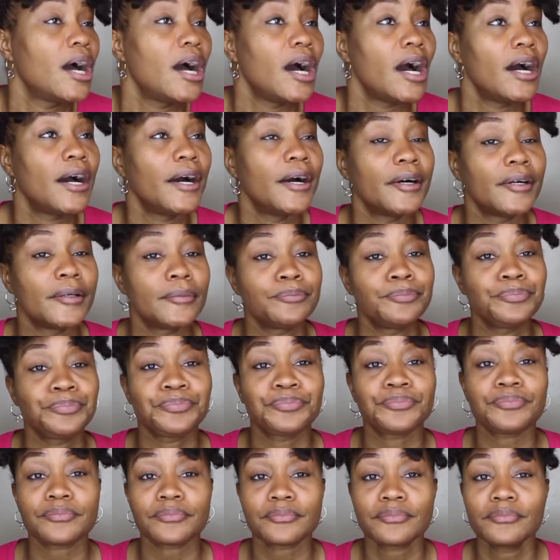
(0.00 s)

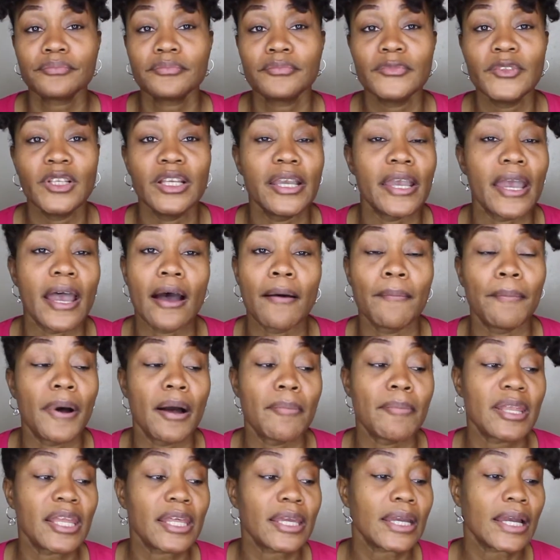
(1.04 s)
Yeah,
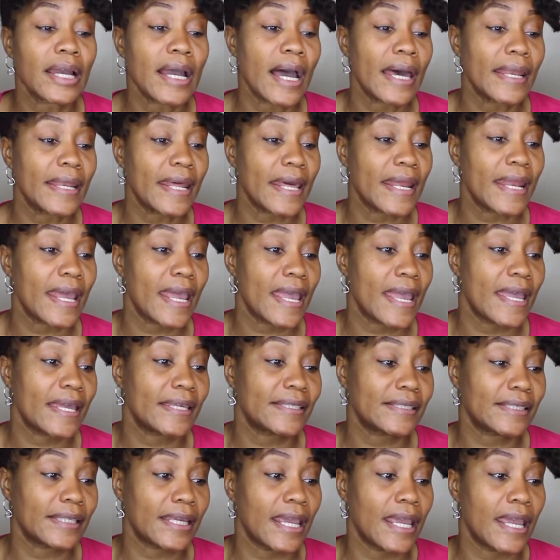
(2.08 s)
but Malika got in that
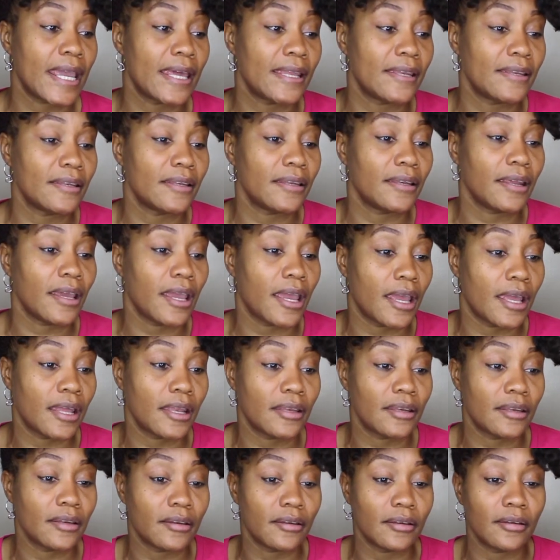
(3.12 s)
ass,
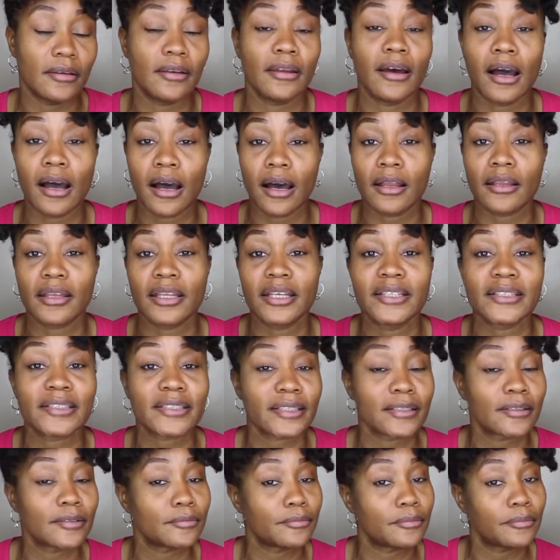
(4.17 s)
and
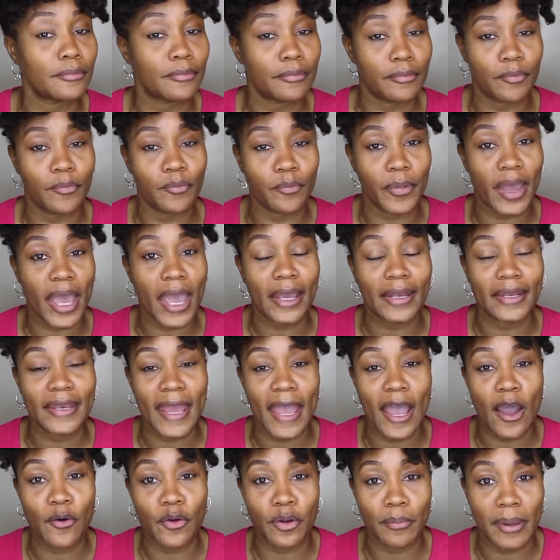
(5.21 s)
Lisa backed
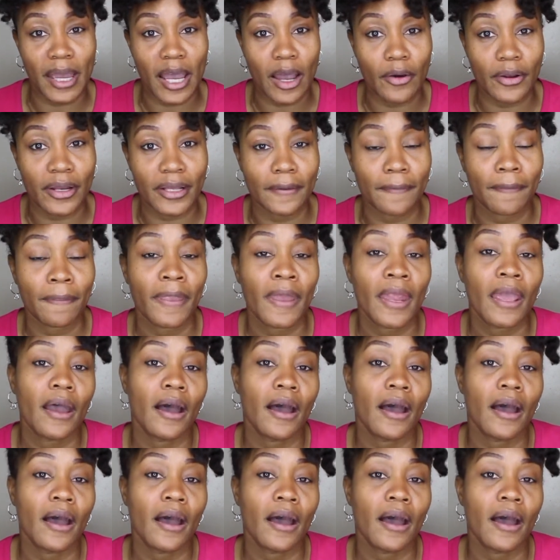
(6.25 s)
down about it.